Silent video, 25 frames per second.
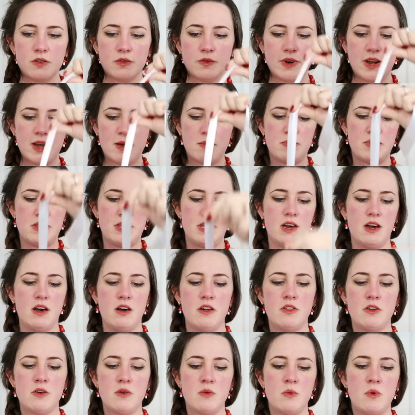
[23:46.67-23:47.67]
wrap the
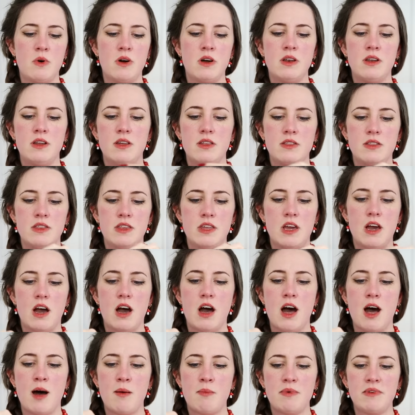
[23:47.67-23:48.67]
other one the
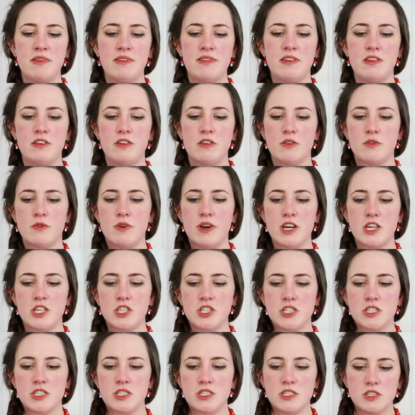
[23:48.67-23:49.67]
opposite
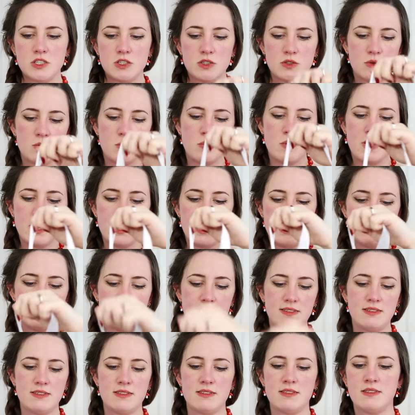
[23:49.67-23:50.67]
direction
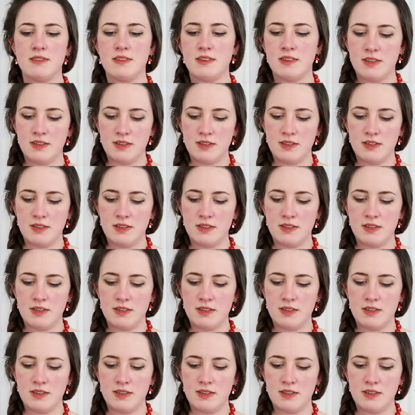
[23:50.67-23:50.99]
twice,